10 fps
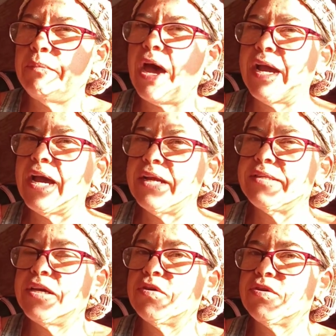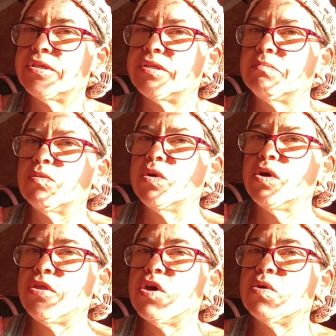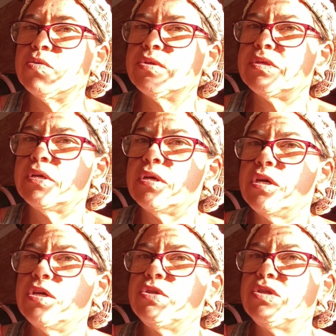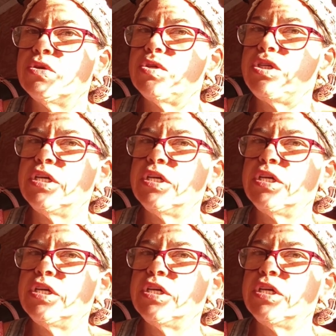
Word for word: I got to take her to some more of those so she